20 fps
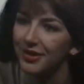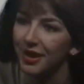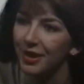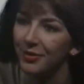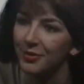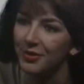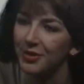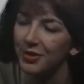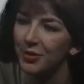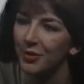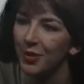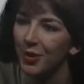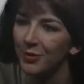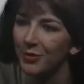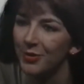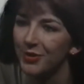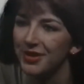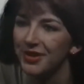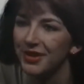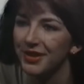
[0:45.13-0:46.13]
That was who I
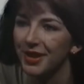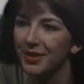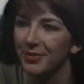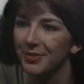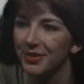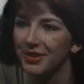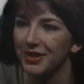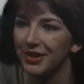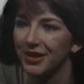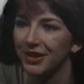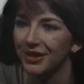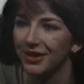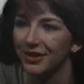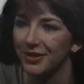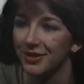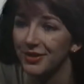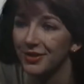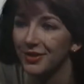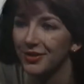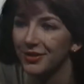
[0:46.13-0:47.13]
was in that
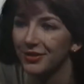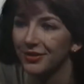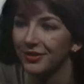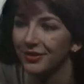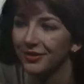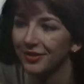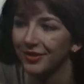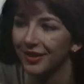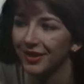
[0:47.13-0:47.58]
particular song.